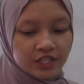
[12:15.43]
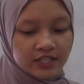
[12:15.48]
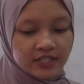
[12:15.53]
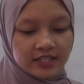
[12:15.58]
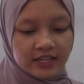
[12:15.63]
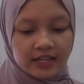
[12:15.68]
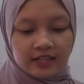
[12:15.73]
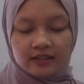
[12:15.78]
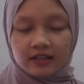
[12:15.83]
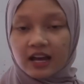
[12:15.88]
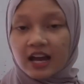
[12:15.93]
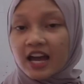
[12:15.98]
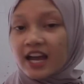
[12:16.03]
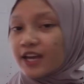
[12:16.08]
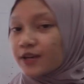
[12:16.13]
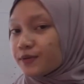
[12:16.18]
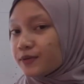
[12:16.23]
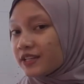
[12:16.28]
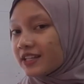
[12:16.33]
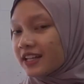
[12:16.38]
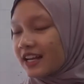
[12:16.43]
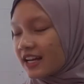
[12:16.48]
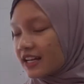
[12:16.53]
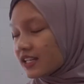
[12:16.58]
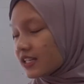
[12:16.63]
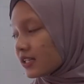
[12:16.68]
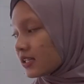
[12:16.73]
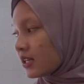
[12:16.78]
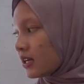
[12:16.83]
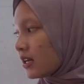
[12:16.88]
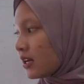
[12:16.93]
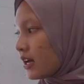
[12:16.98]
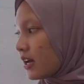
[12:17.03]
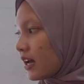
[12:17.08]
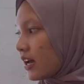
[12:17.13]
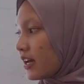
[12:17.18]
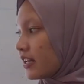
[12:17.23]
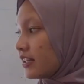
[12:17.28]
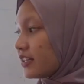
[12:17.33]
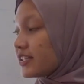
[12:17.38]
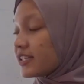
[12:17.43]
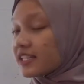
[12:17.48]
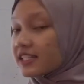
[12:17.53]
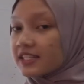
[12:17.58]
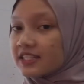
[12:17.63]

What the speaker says: that I will ask, and these